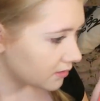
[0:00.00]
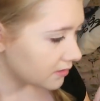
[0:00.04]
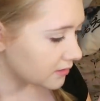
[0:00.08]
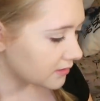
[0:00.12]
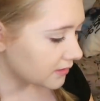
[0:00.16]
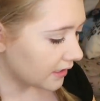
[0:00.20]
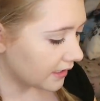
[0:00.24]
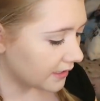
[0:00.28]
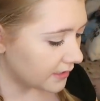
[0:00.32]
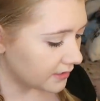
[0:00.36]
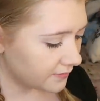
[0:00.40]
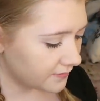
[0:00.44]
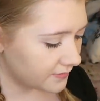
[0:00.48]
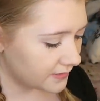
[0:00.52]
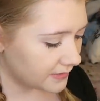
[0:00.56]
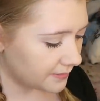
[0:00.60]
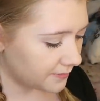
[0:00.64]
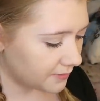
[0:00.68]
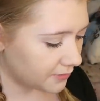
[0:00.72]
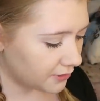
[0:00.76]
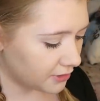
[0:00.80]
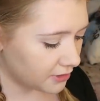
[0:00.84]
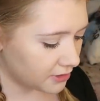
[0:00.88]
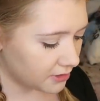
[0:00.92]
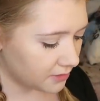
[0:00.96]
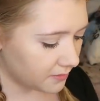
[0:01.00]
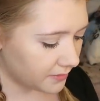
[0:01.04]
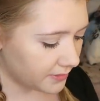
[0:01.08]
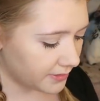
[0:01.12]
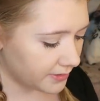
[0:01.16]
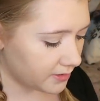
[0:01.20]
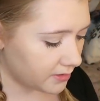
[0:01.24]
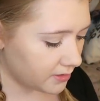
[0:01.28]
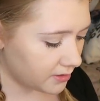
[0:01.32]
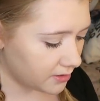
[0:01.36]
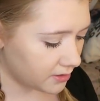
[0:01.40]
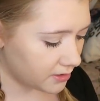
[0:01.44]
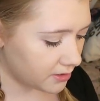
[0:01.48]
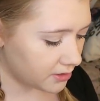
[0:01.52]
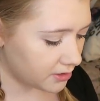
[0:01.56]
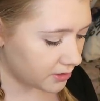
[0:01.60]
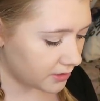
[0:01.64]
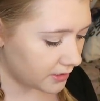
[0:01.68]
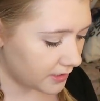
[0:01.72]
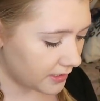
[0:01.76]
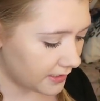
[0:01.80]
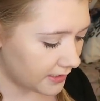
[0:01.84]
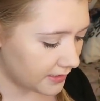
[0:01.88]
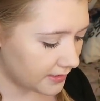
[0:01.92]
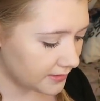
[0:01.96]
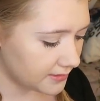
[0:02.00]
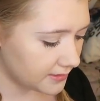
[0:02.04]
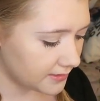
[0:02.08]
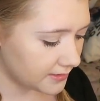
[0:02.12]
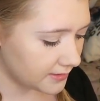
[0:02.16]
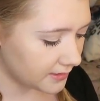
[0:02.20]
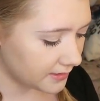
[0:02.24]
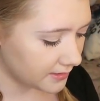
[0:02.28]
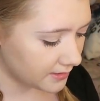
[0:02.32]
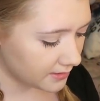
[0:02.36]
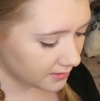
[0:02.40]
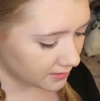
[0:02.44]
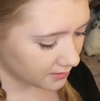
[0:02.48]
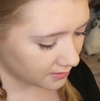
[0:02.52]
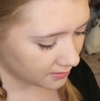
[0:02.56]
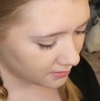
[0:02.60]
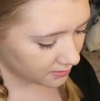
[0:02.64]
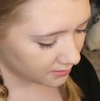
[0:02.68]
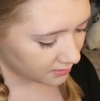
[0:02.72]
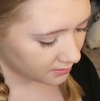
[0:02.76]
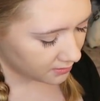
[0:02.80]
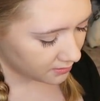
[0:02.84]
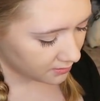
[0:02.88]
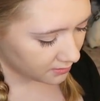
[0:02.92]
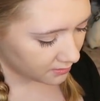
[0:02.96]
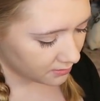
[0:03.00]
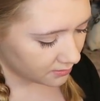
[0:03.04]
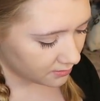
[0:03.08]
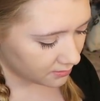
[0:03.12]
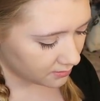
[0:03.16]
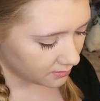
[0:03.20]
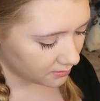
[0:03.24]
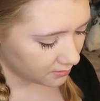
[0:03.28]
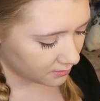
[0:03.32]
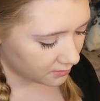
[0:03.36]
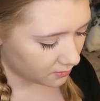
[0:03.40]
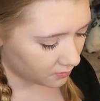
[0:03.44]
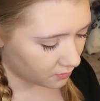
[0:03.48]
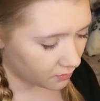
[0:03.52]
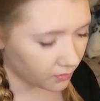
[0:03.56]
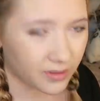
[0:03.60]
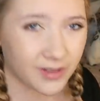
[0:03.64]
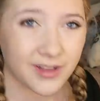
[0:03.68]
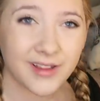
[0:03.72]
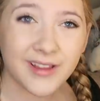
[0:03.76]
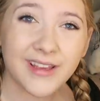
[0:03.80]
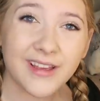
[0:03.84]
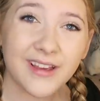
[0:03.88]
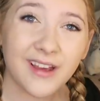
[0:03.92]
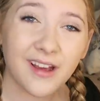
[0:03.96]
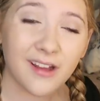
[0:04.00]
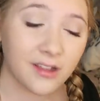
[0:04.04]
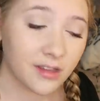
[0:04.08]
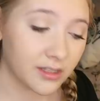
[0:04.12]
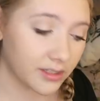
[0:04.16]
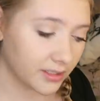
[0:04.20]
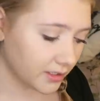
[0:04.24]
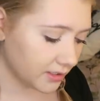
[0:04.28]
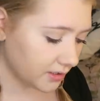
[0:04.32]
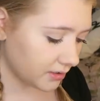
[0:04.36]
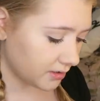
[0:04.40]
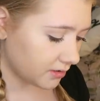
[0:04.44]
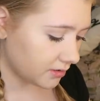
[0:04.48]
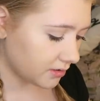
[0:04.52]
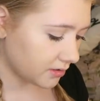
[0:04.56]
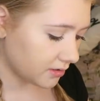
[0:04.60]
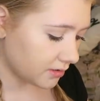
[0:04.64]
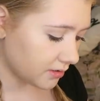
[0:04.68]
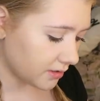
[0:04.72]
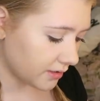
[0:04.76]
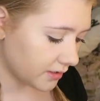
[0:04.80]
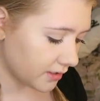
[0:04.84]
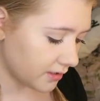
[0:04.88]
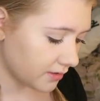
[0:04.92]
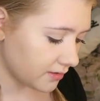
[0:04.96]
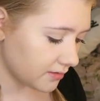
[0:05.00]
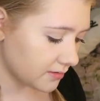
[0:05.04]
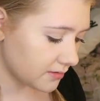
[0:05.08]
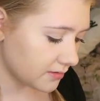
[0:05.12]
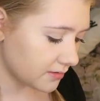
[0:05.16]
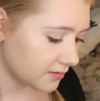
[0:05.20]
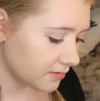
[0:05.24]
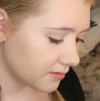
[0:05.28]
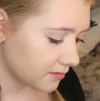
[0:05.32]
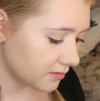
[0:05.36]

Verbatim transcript: is kind of similar to what she has. It's like corally color, I guess.